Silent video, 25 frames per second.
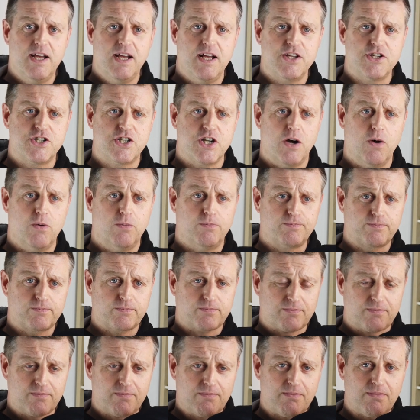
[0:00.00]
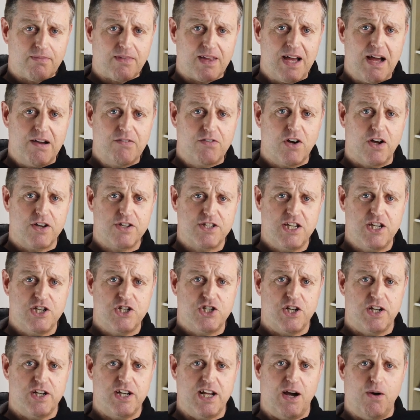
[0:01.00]
And so I've got a
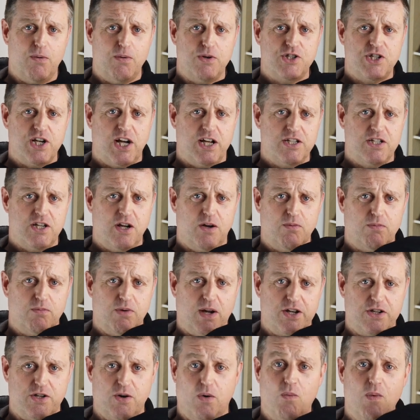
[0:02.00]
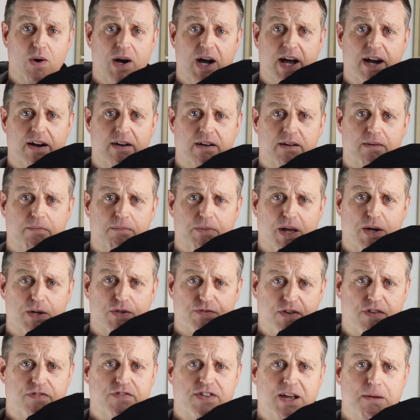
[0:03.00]
t-shirt now which I don't wear, but that
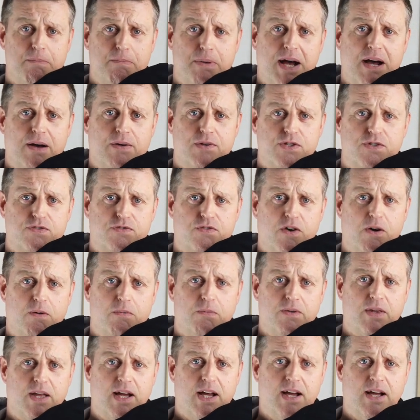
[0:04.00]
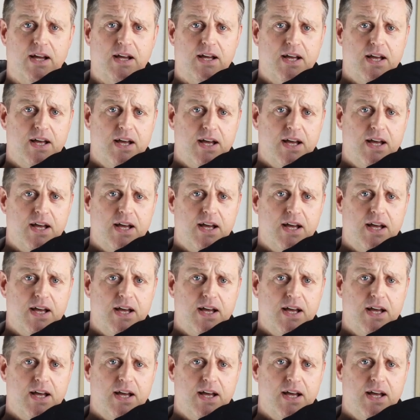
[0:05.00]
was £15 from there.